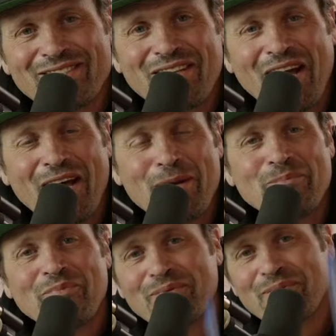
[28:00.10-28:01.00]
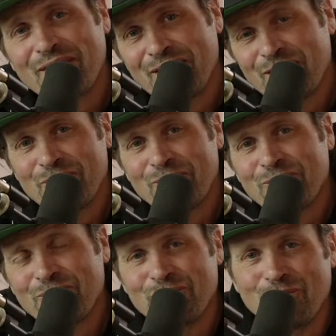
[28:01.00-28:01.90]
time,
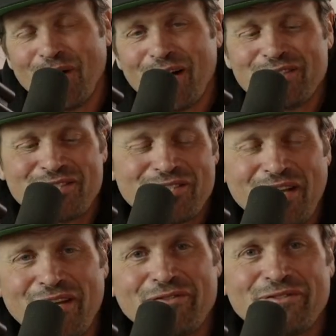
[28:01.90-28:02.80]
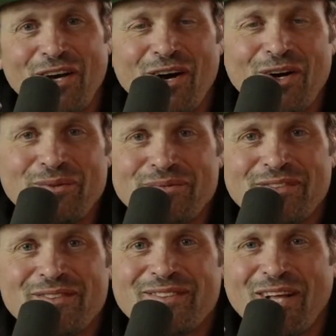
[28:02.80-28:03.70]
ride safe, y'all.
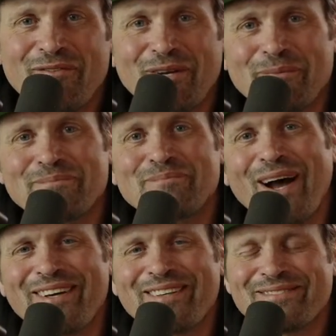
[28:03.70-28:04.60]
Love you. Bye.